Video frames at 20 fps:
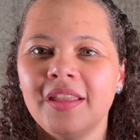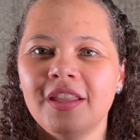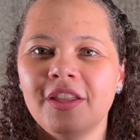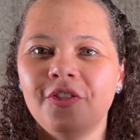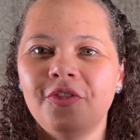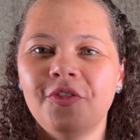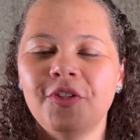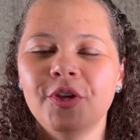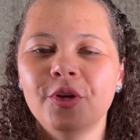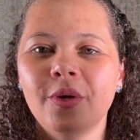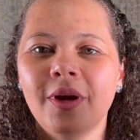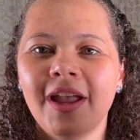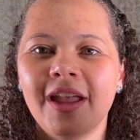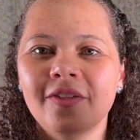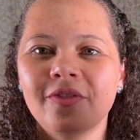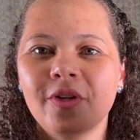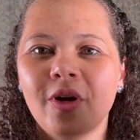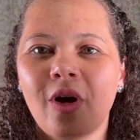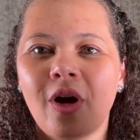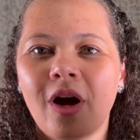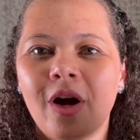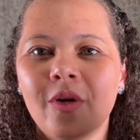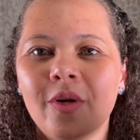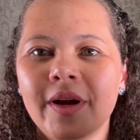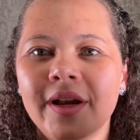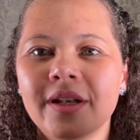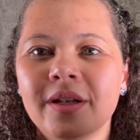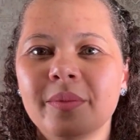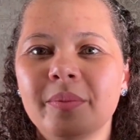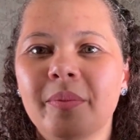If you have
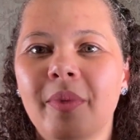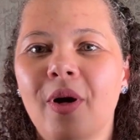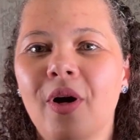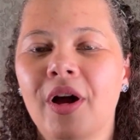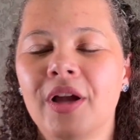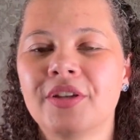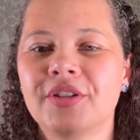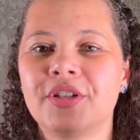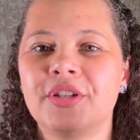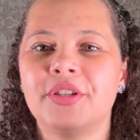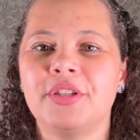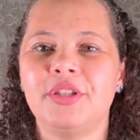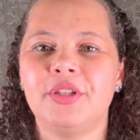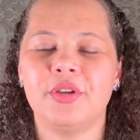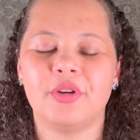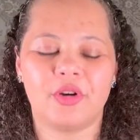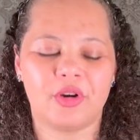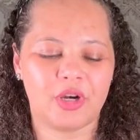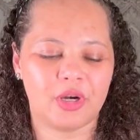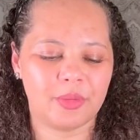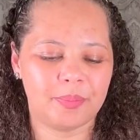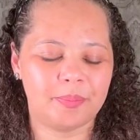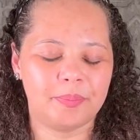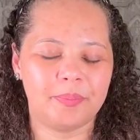already bought your